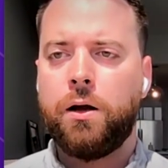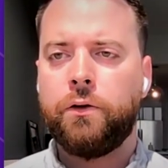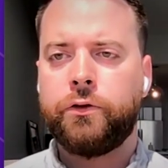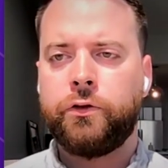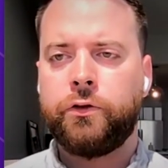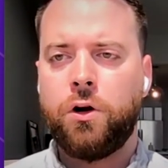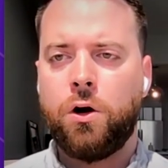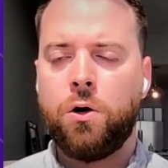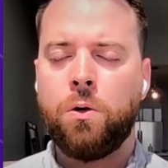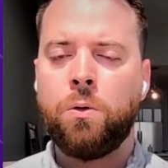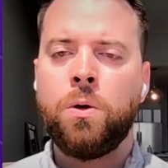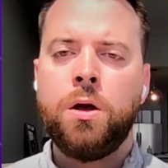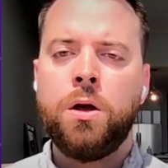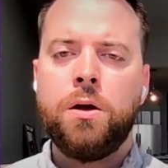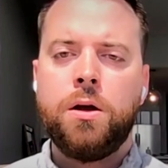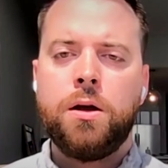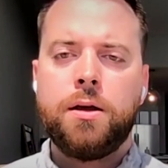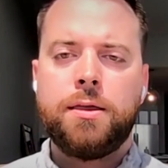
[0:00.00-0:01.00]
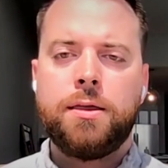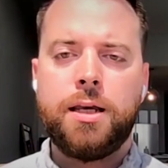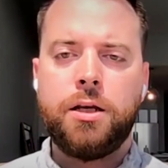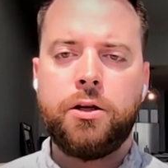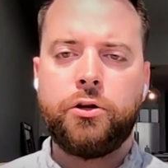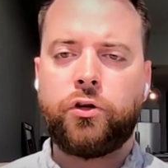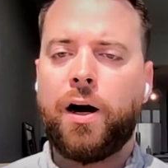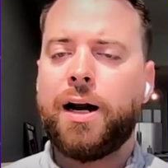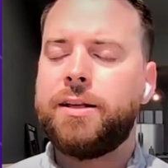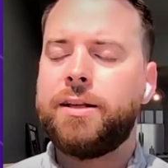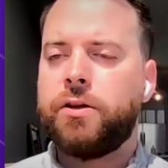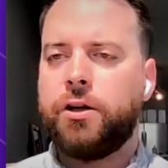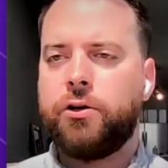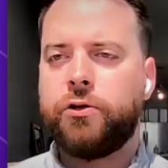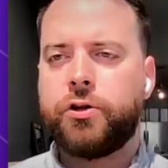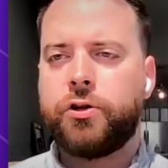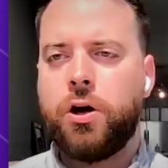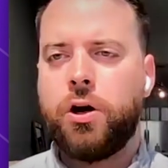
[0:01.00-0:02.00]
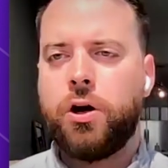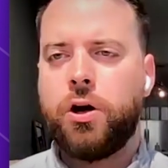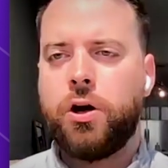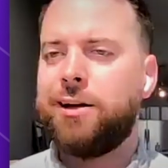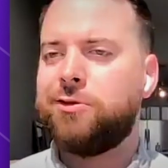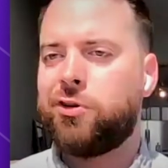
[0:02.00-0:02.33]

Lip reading: So the translators going in,